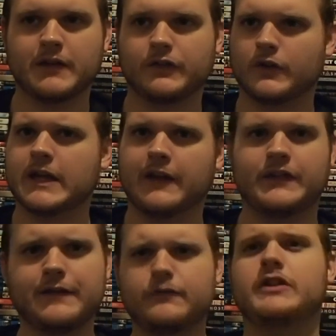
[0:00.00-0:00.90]
So yeah,
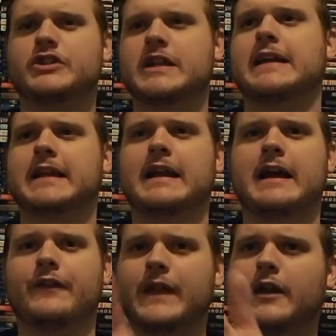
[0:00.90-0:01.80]
definitely check that
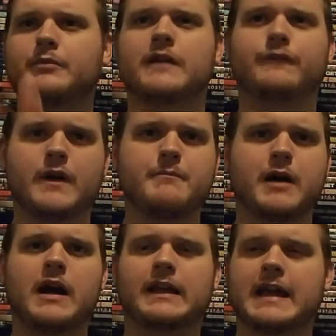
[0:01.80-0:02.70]
out. That'll be a fun
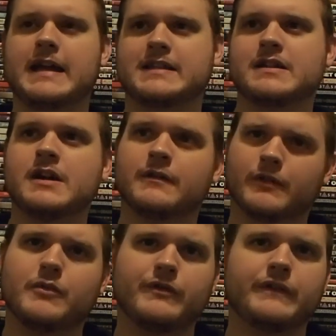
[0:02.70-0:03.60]
podcast for
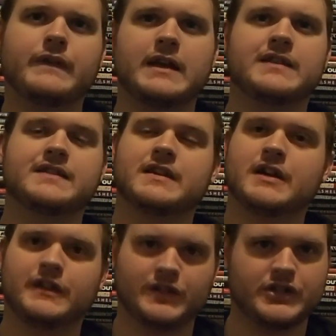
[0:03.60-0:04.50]
movie fans
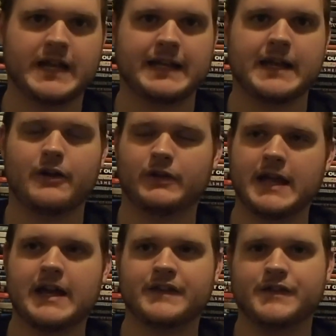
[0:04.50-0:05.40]
to check out.
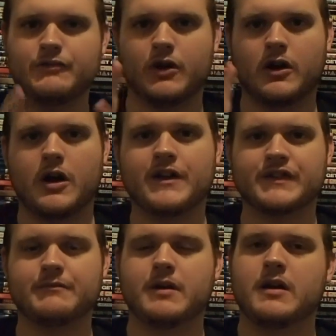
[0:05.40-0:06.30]
Guys, you are awesome.